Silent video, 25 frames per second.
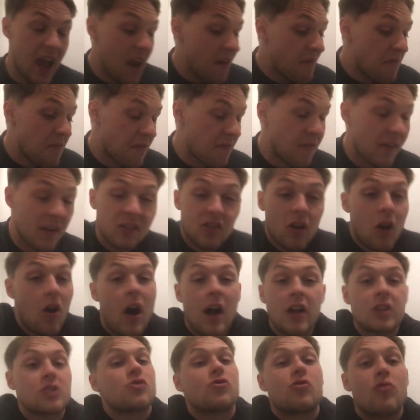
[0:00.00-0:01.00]
Everything that
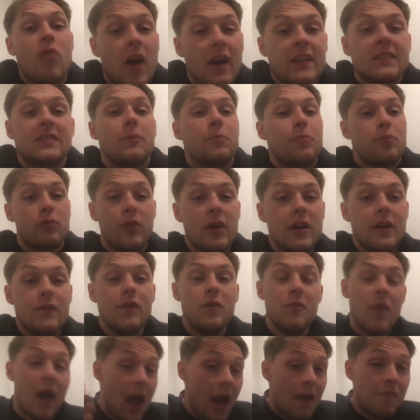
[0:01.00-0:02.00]
I tried to
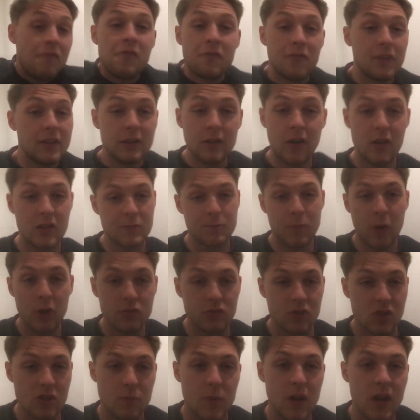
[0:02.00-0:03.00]
preview, everything that I
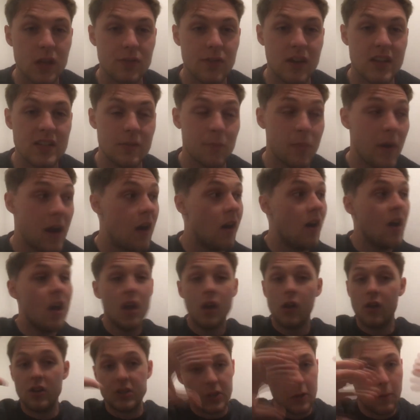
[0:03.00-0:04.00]
spoke to Spurs fans about
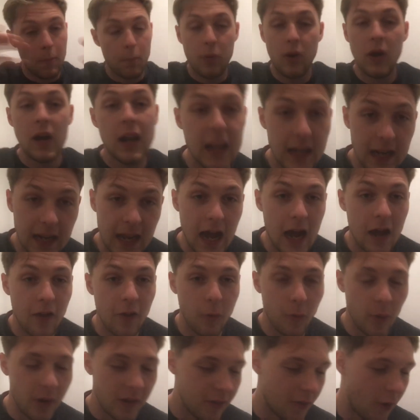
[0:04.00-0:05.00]
is completely out
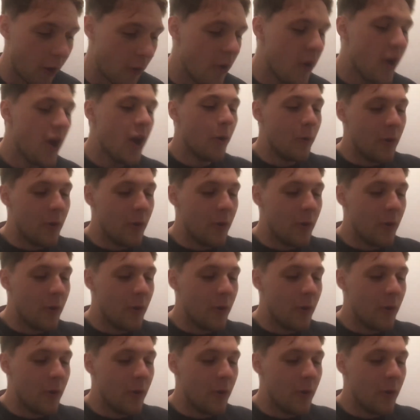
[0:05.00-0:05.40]
the window.